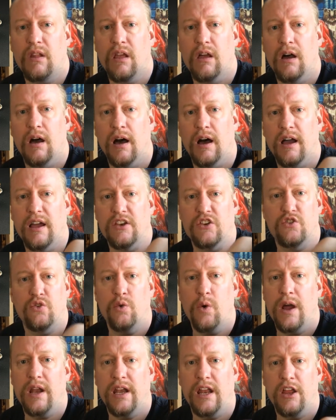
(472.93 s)
and
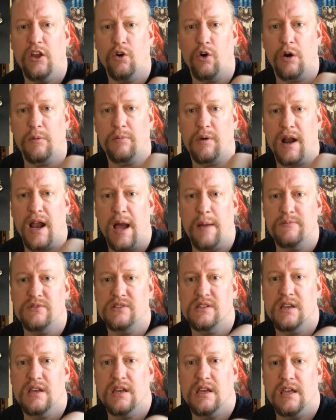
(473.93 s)
20, or
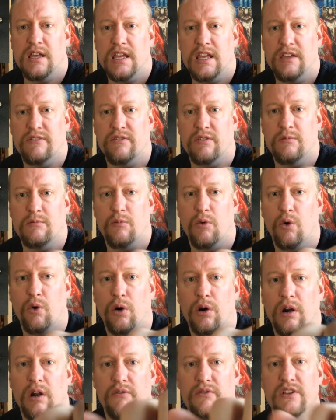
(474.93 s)
perhaps even
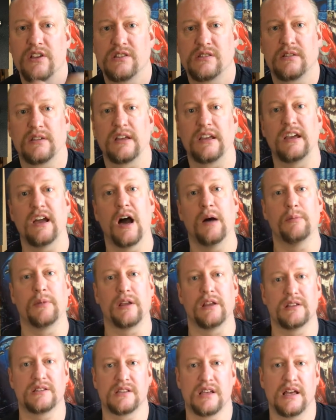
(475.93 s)
more of these
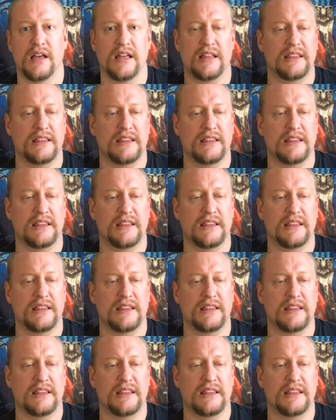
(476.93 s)
gummies.